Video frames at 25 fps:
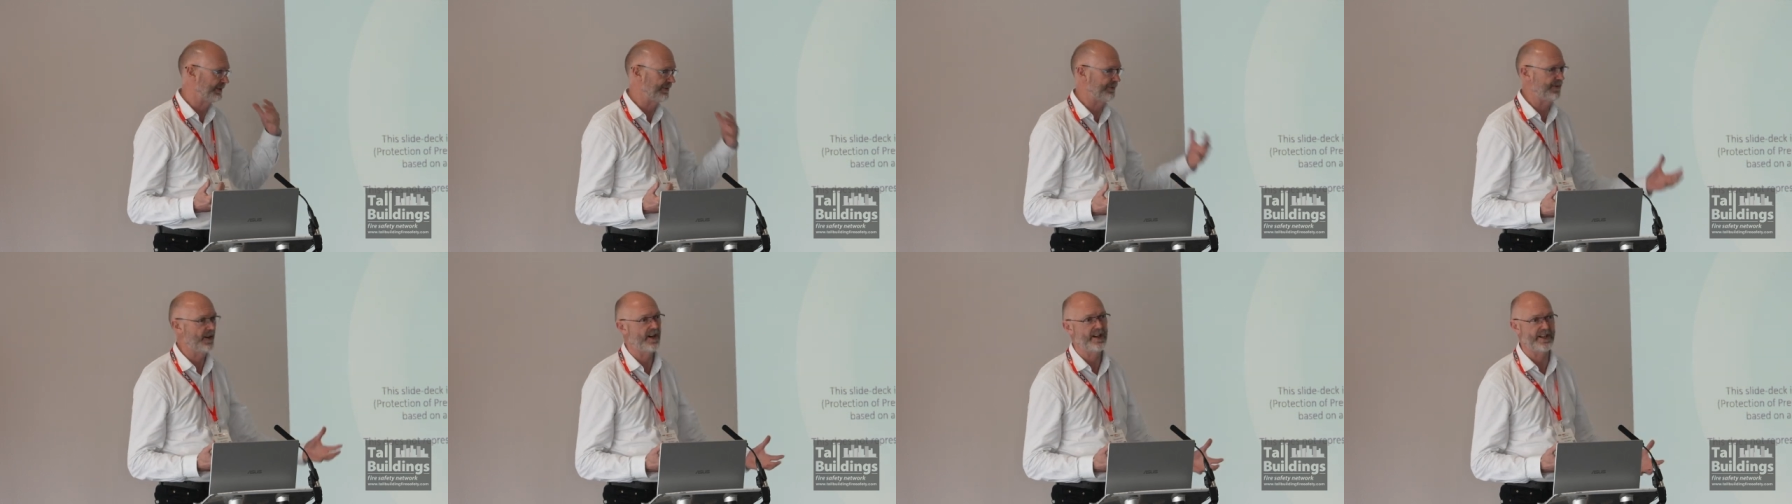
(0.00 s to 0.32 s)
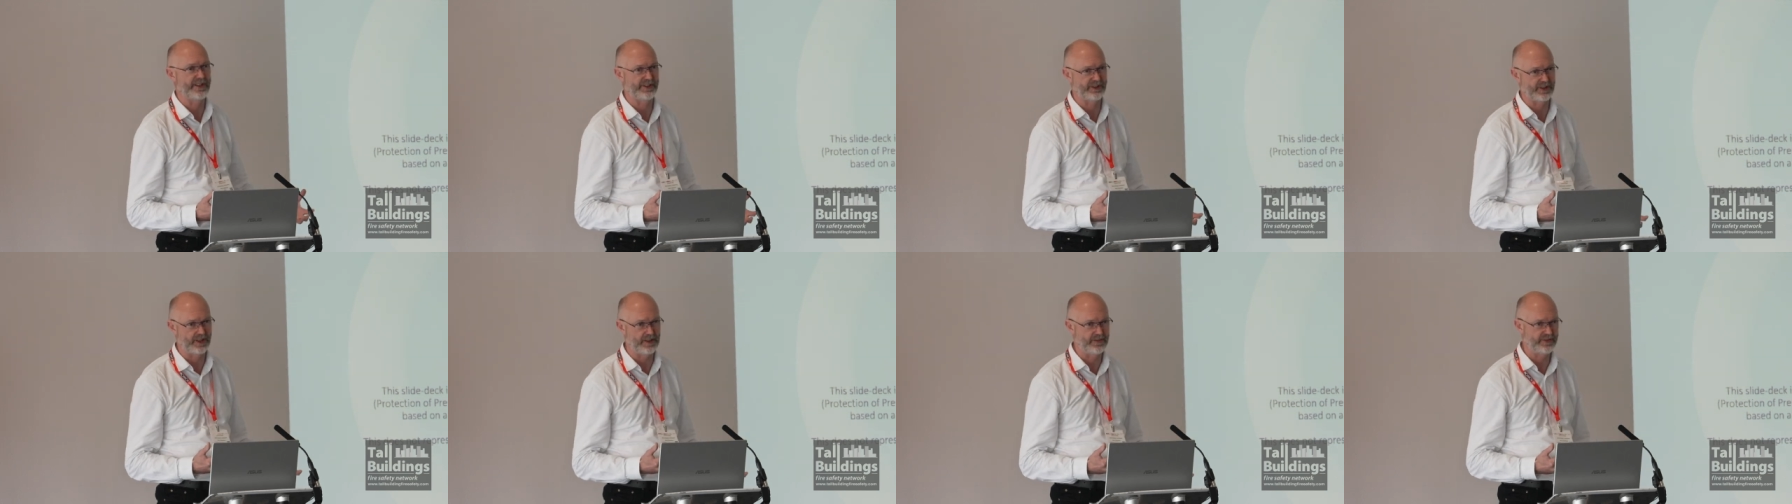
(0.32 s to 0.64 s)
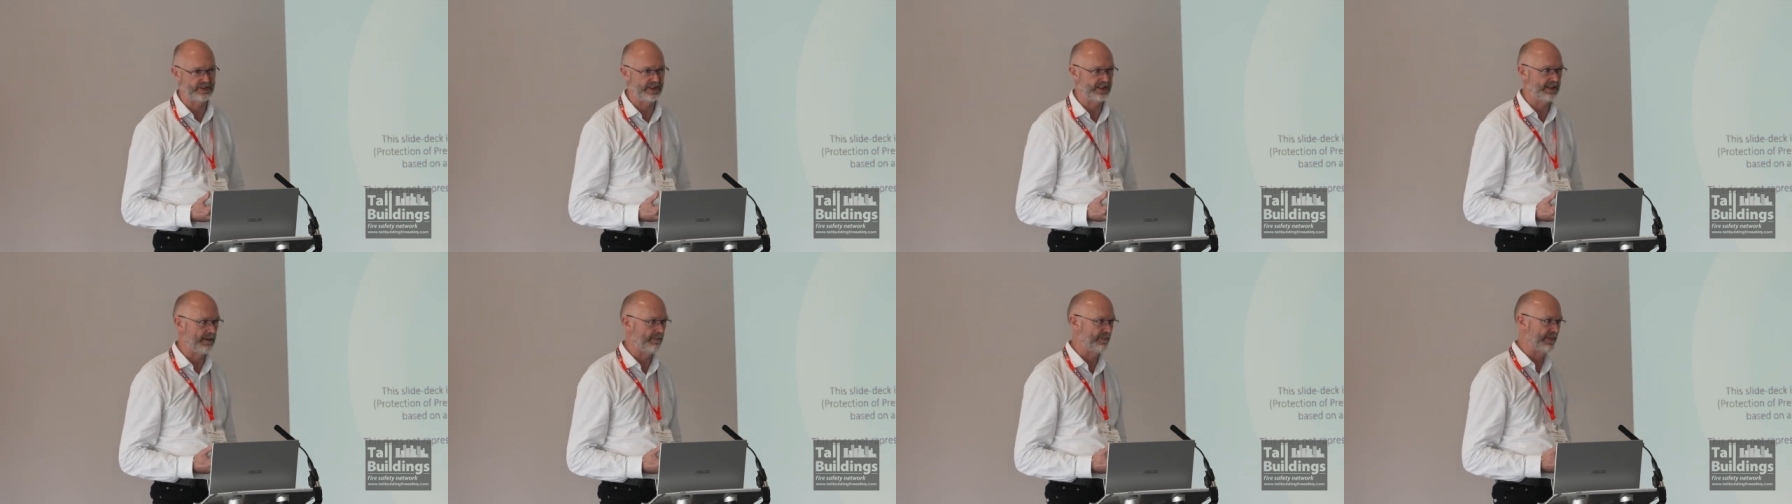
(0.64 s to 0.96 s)
fire
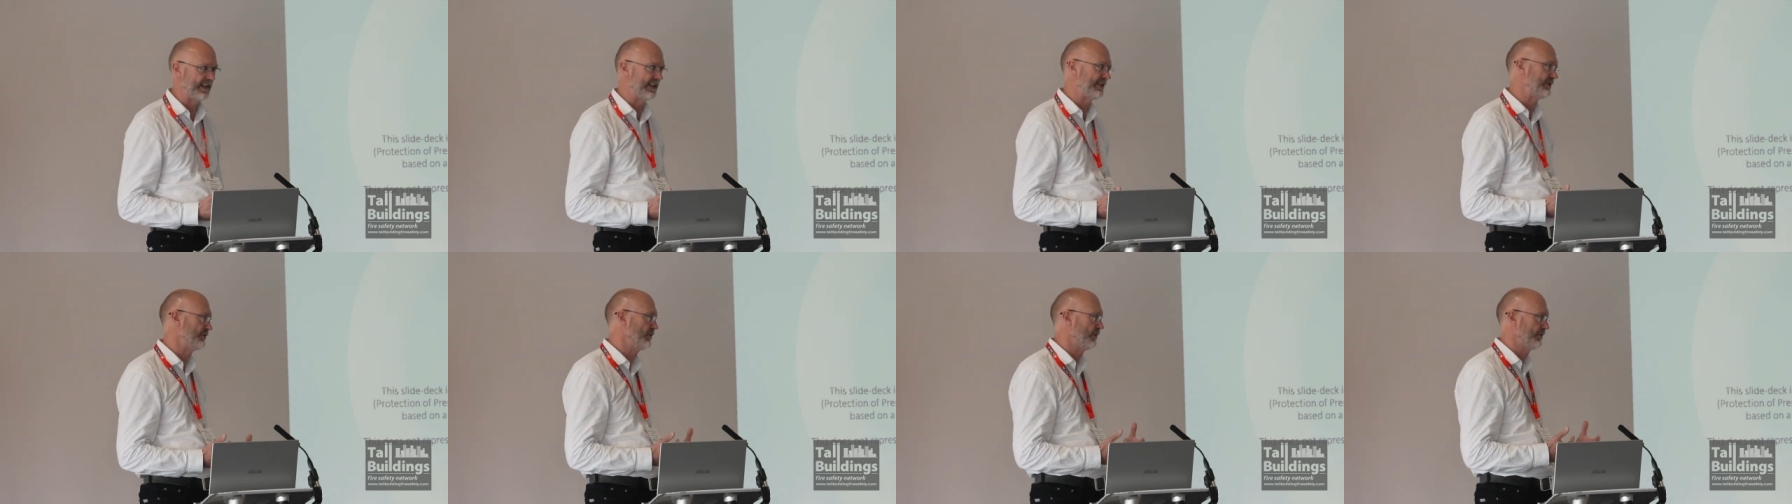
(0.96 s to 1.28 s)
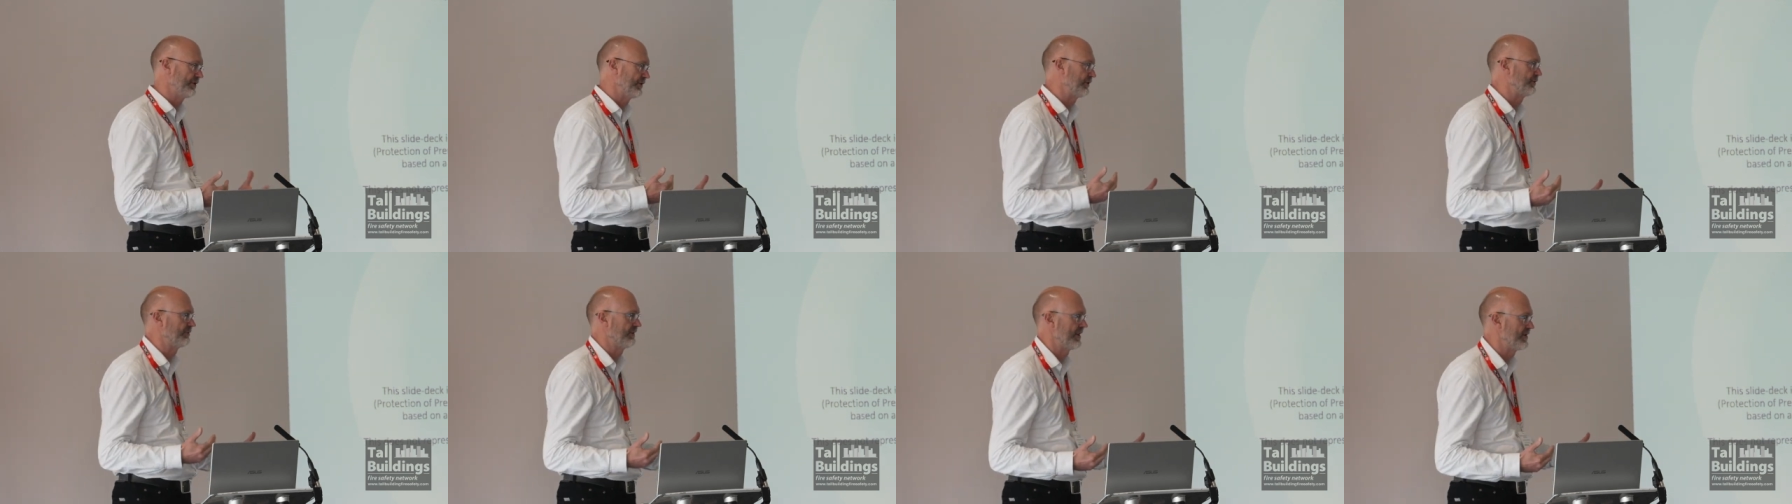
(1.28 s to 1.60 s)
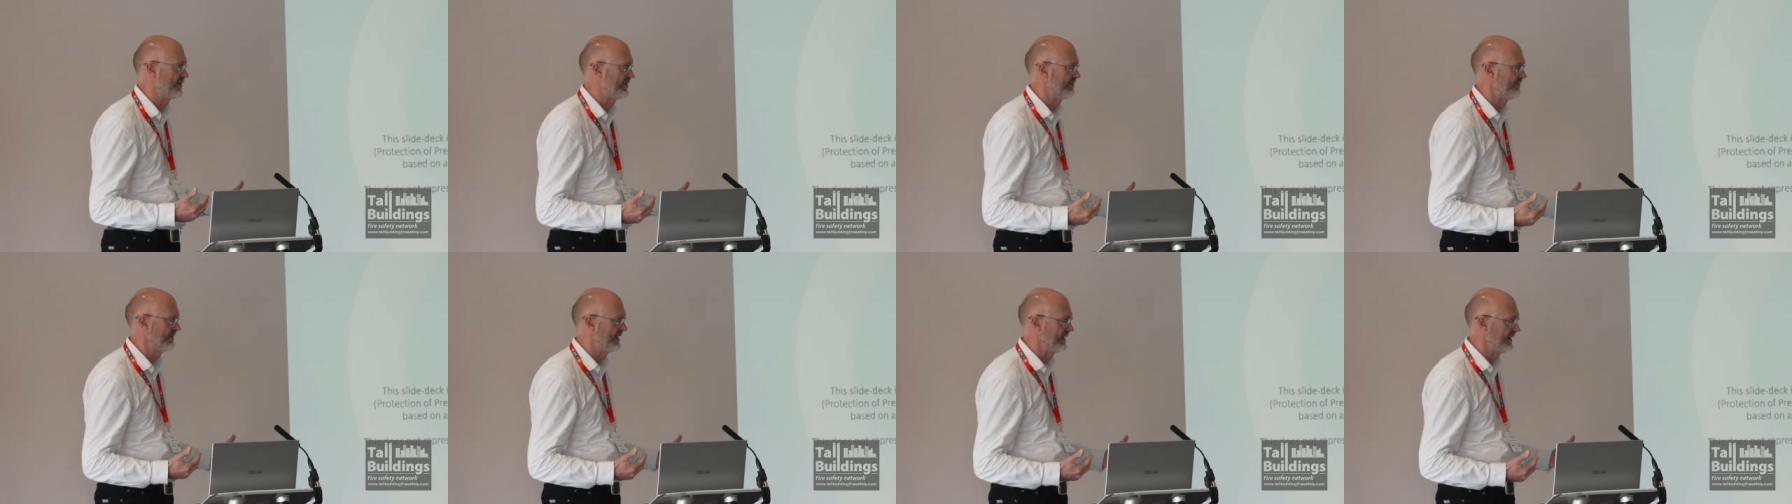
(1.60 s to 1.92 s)
safety is not
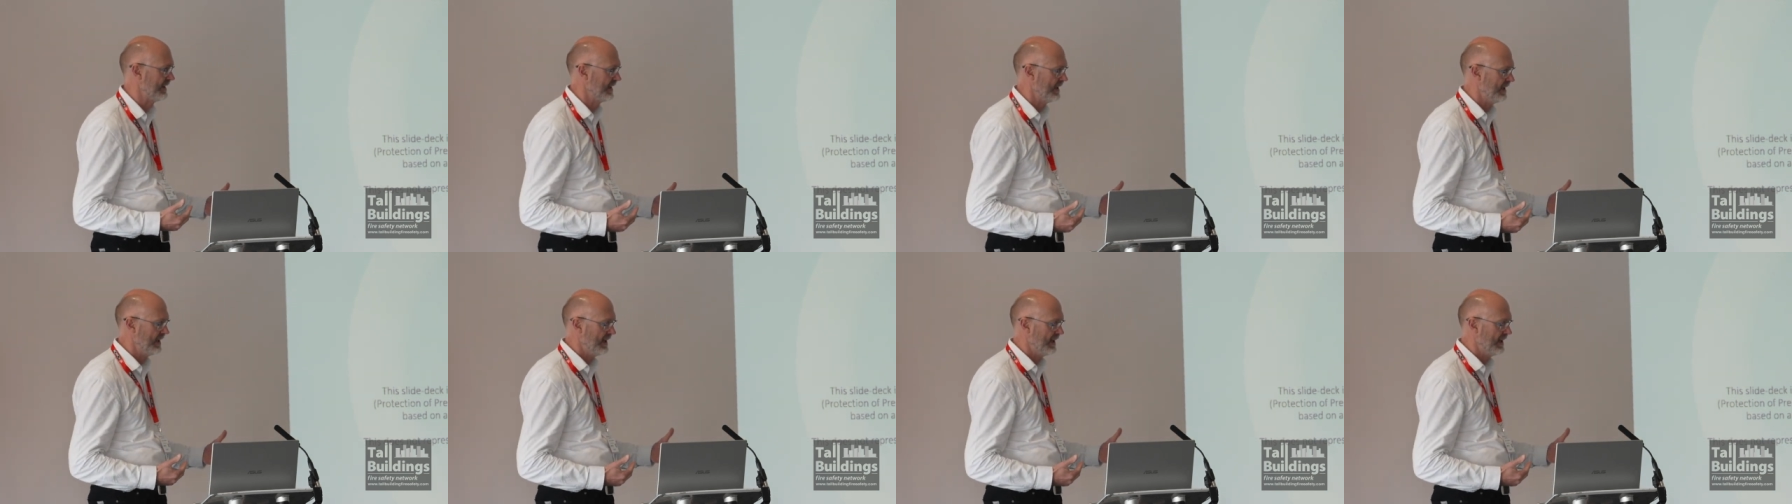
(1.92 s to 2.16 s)
discretionary.